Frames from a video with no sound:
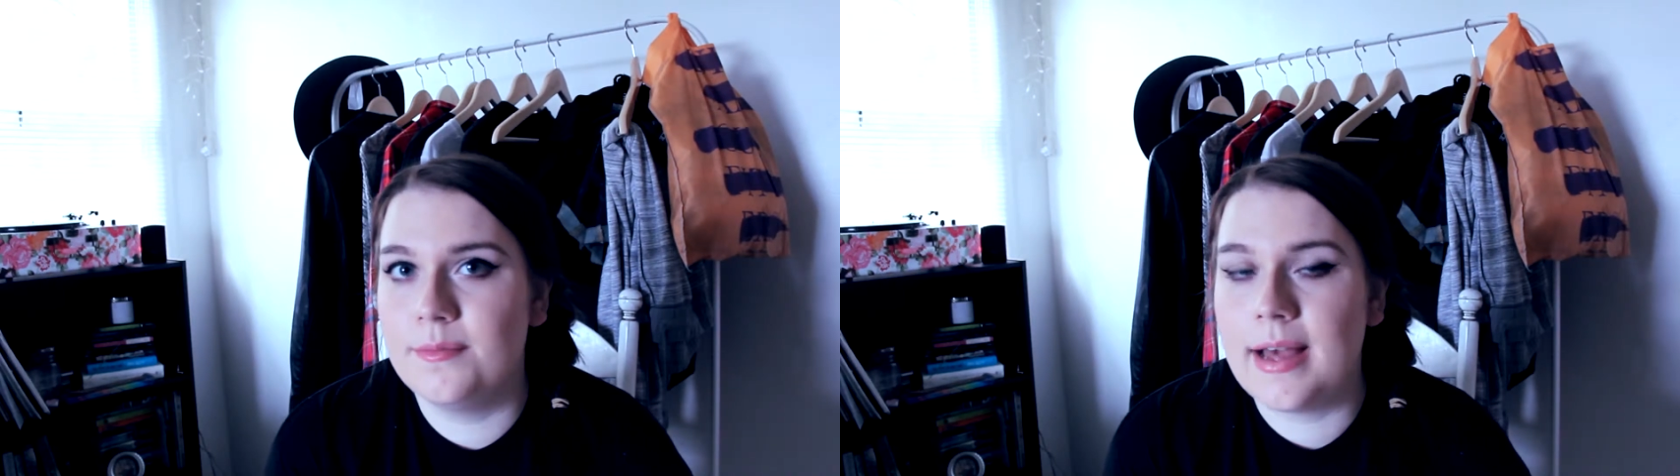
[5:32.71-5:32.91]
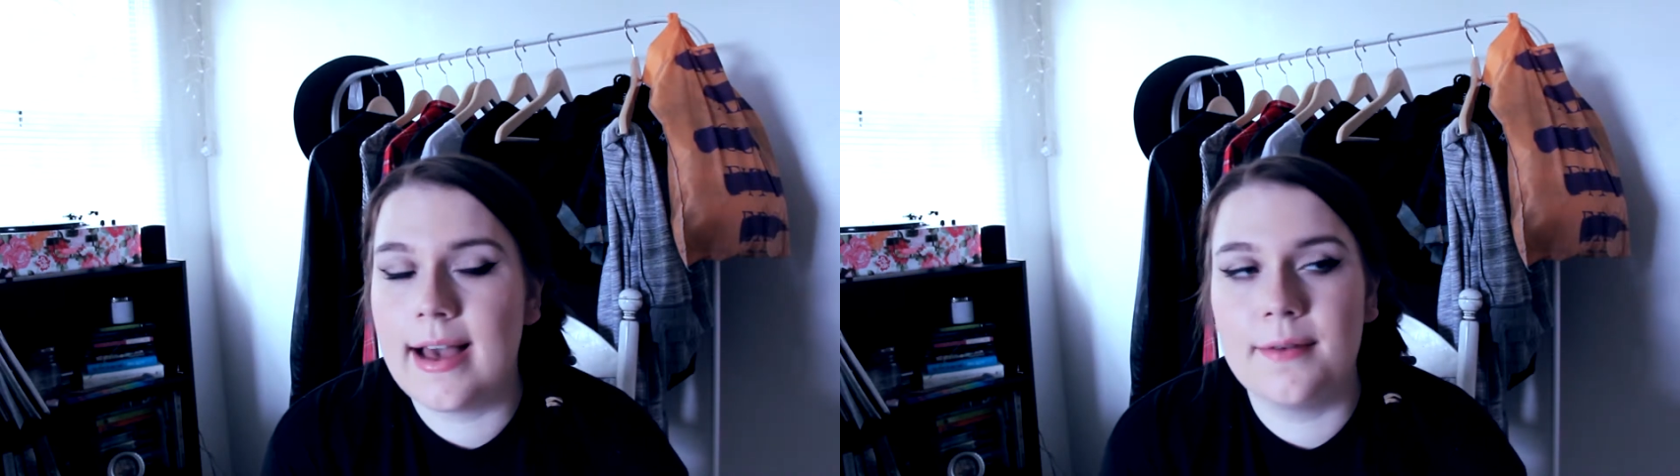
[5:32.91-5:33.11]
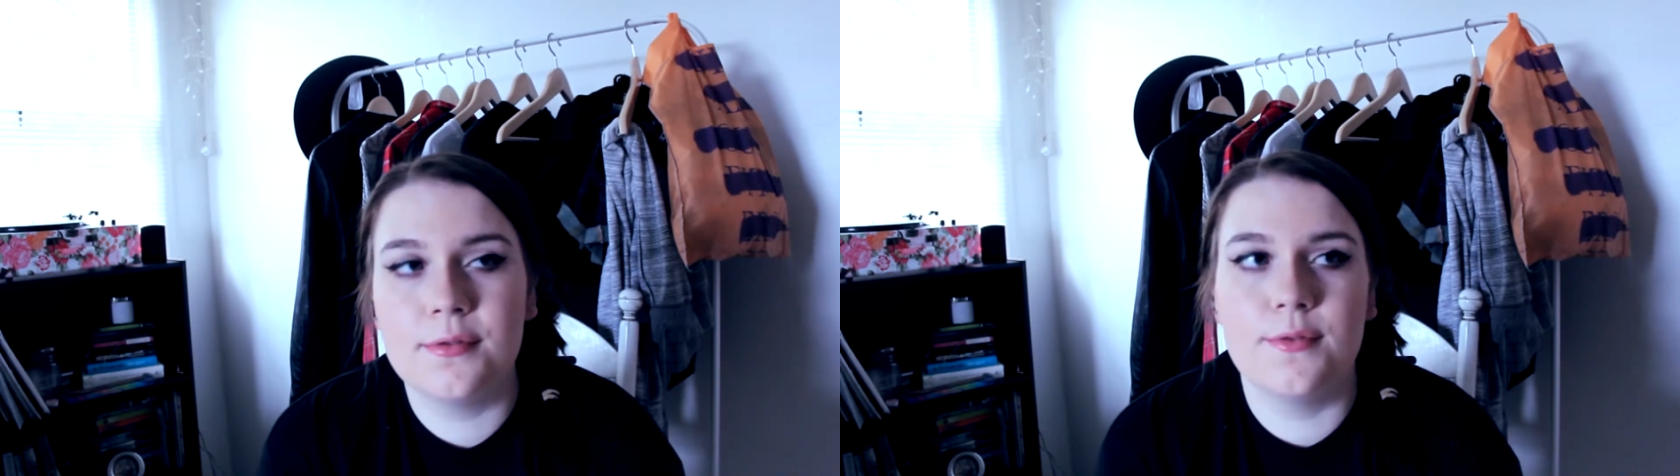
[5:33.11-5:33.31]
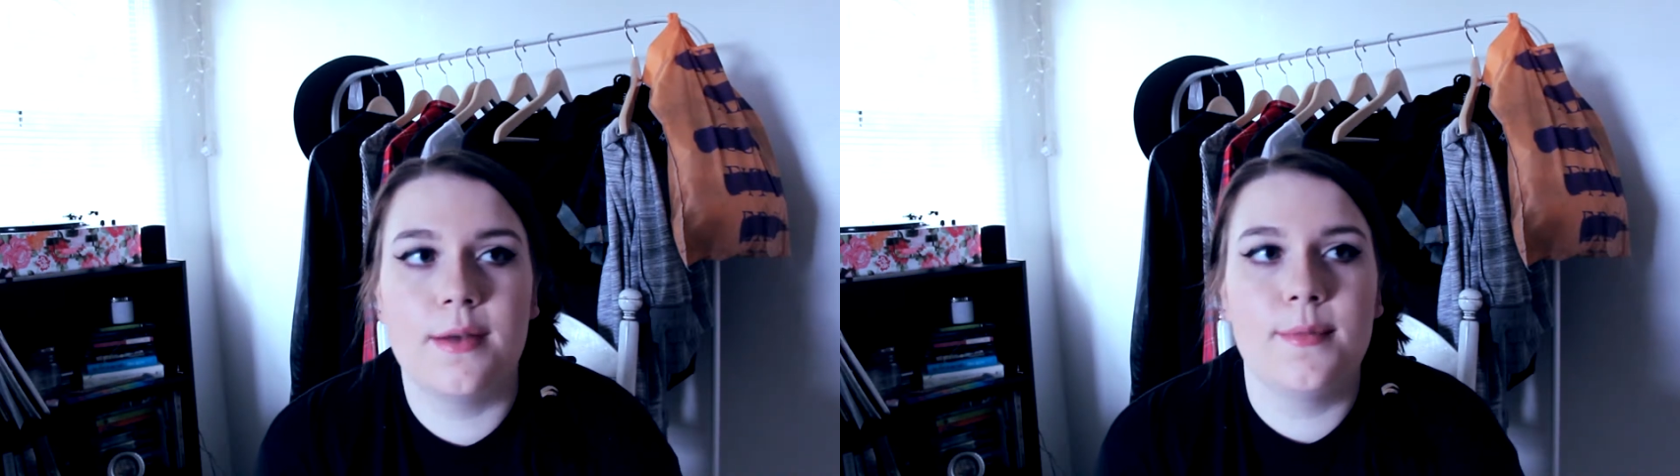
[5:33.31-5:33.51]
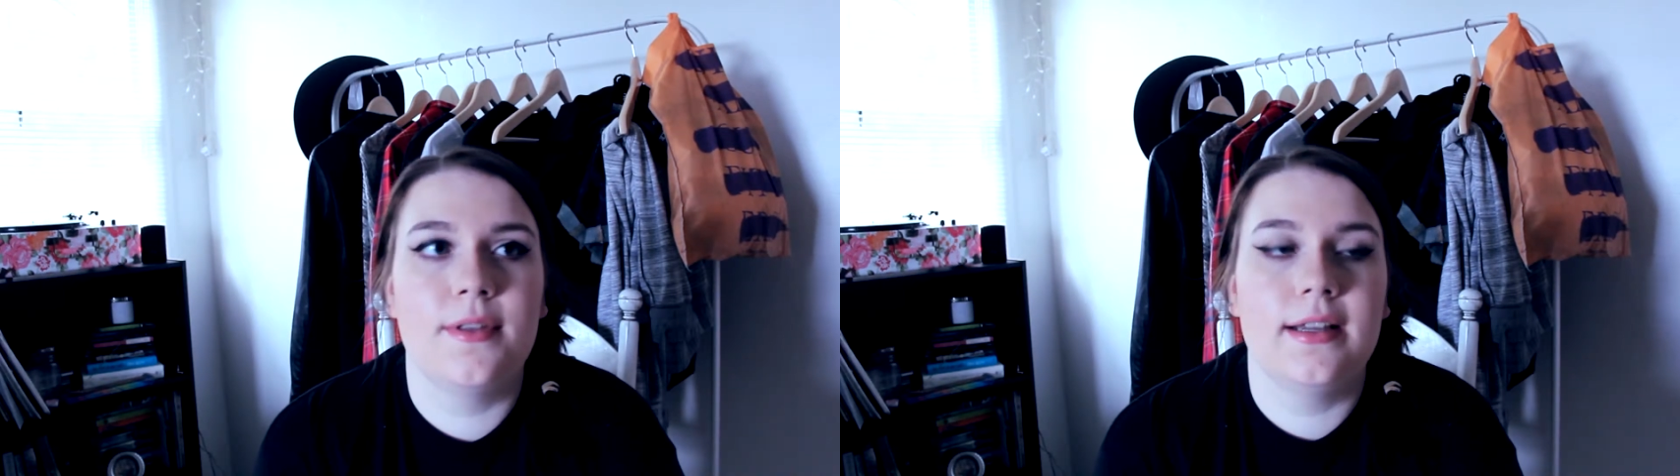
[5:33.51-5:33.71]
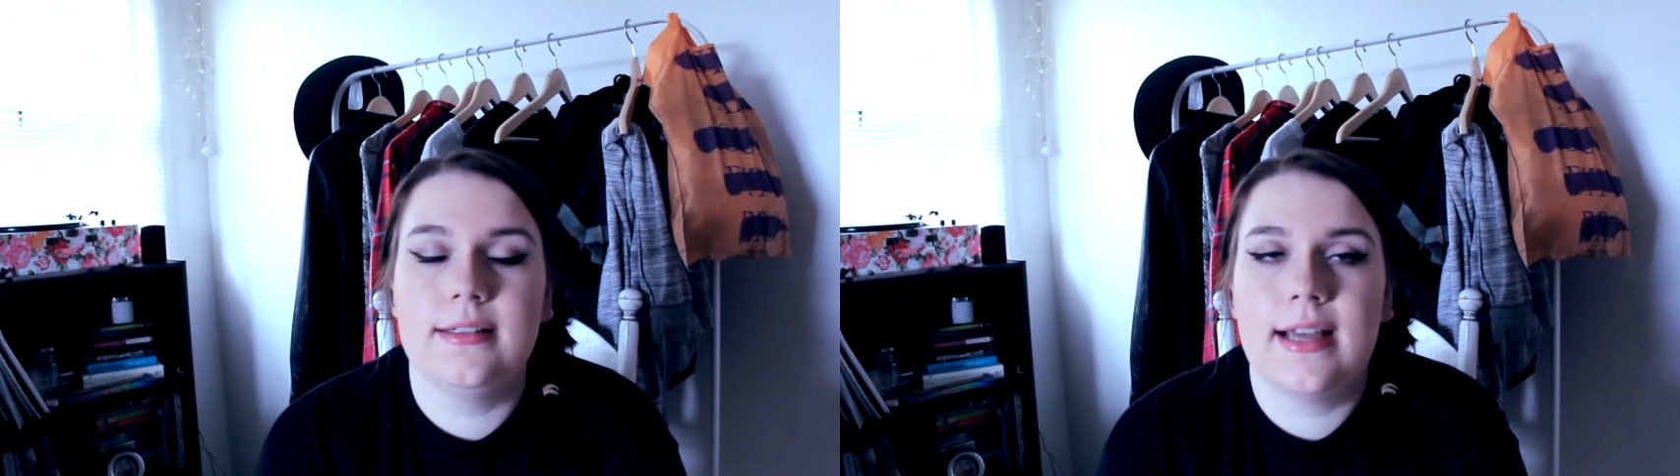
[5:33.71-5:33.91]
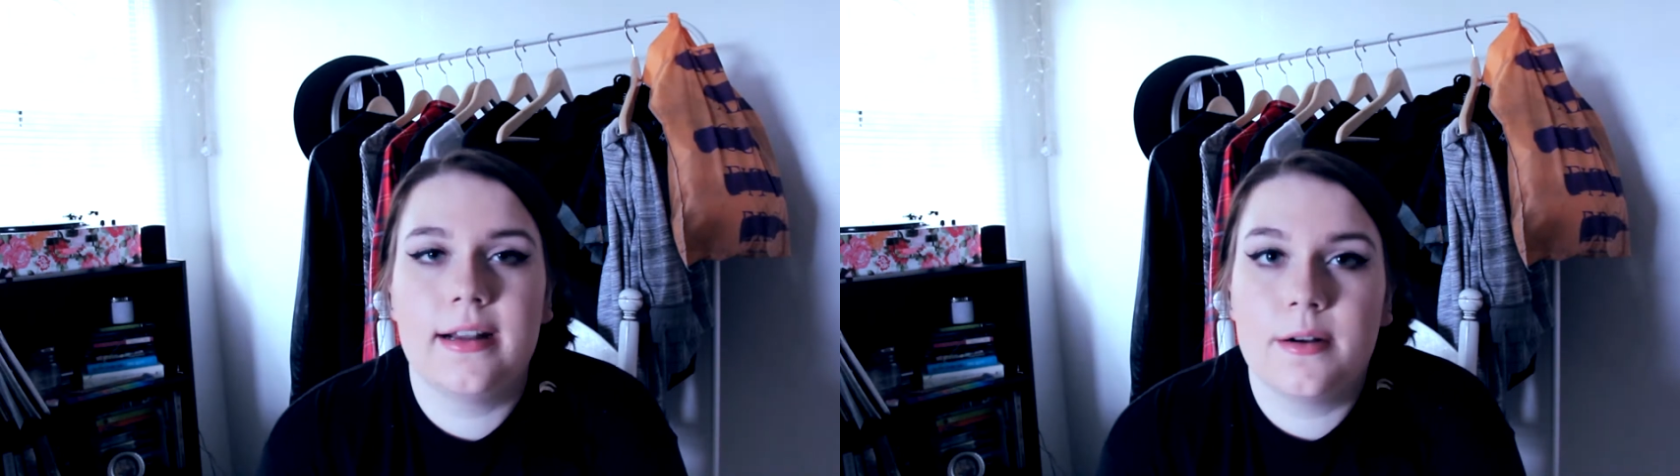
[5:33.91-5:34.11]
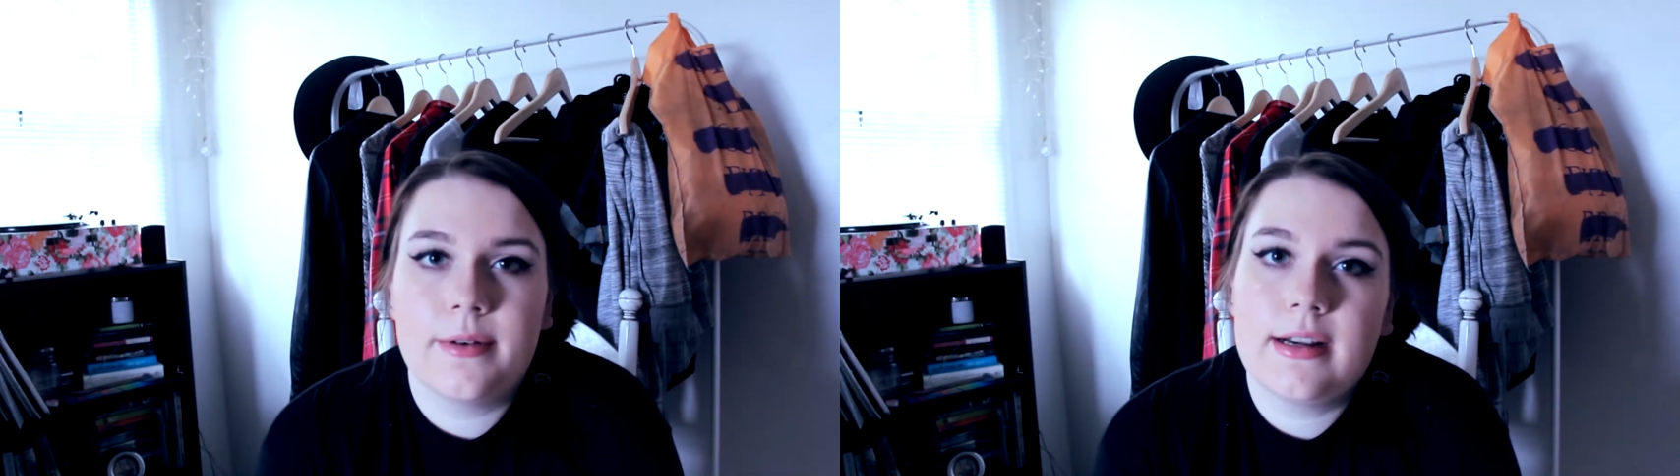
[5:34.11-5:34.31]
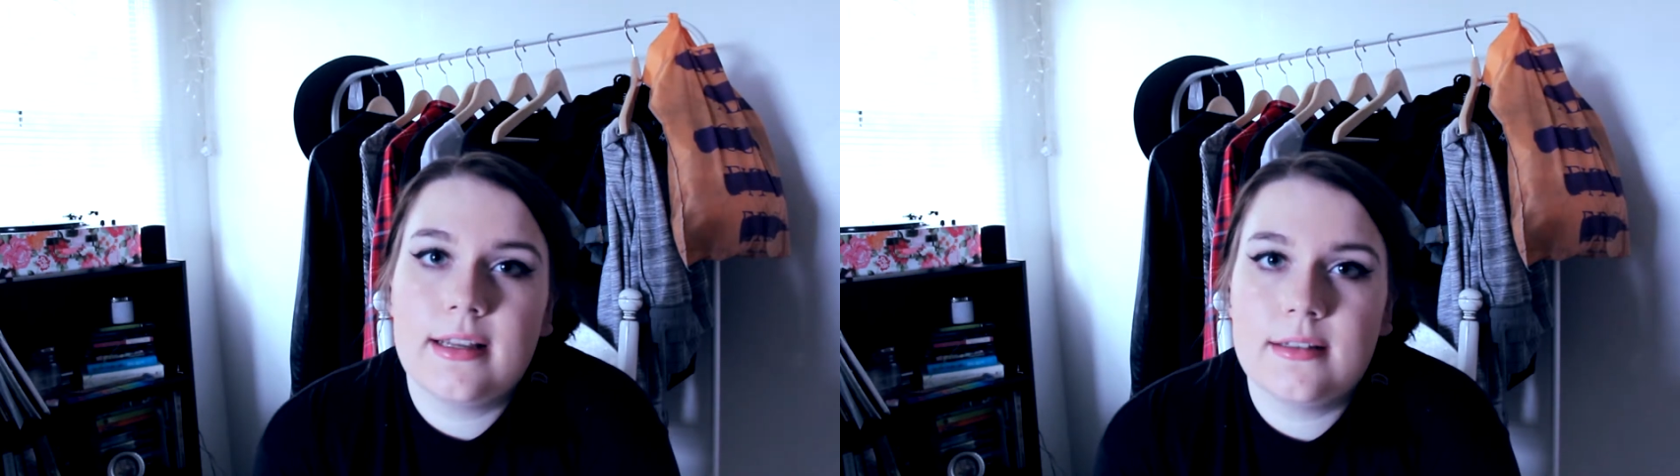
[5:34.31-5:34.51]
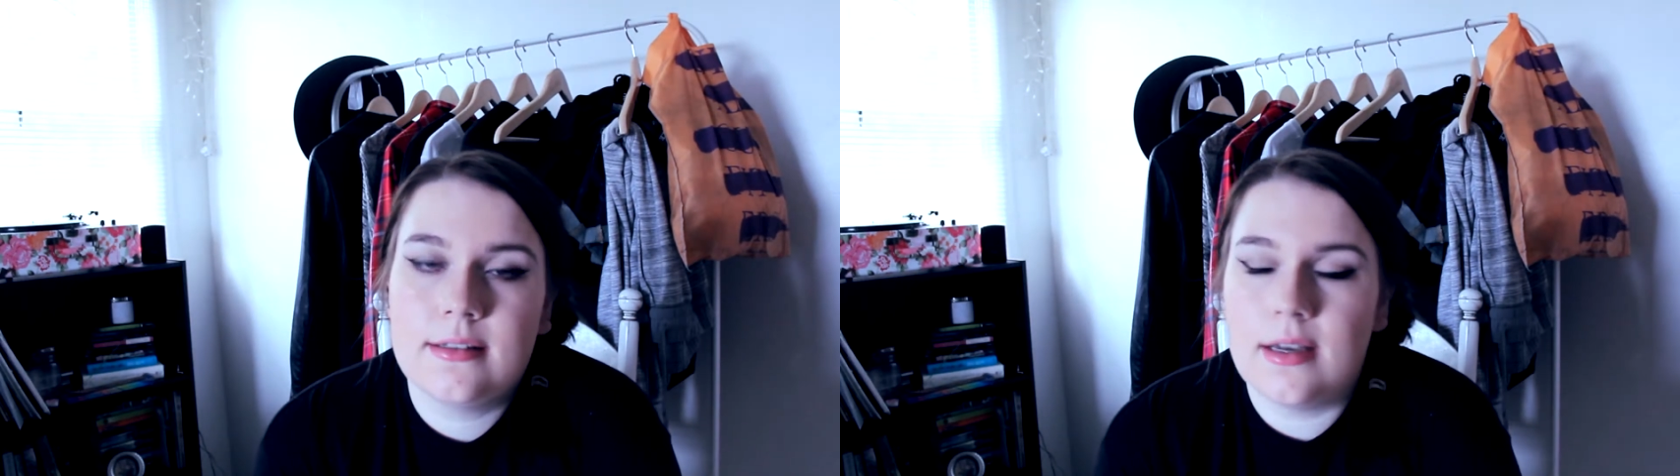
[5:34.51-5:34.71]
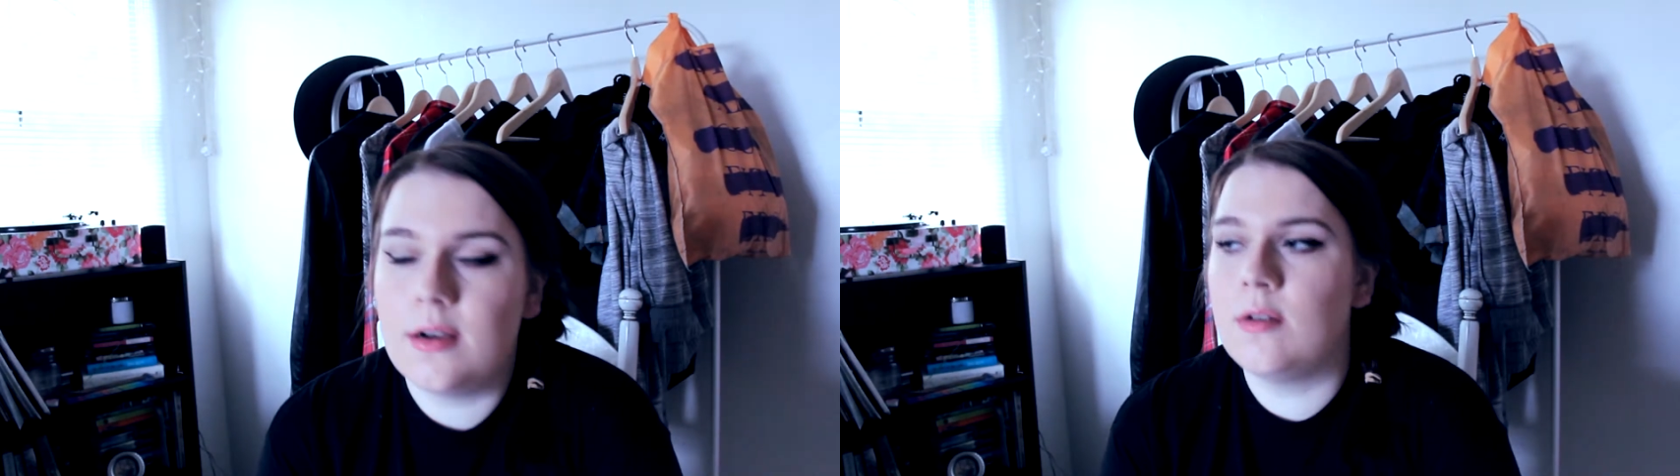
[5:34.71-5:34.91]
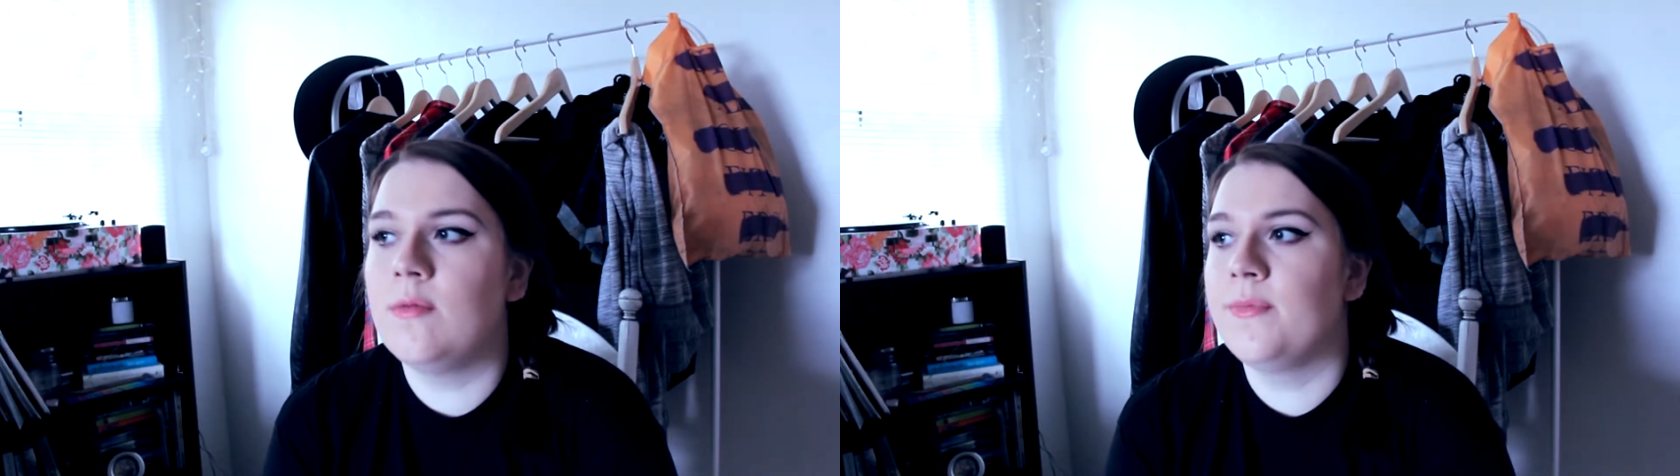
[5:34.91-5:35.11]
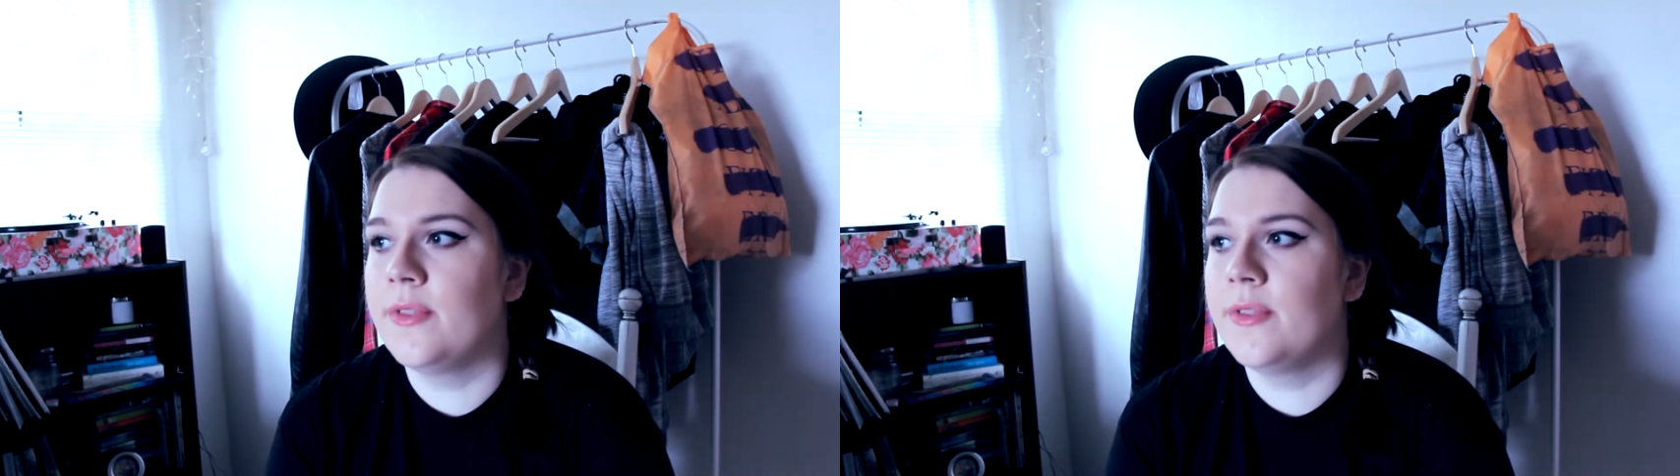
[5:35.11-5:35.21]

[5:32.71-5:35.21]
half of them are like dead already, so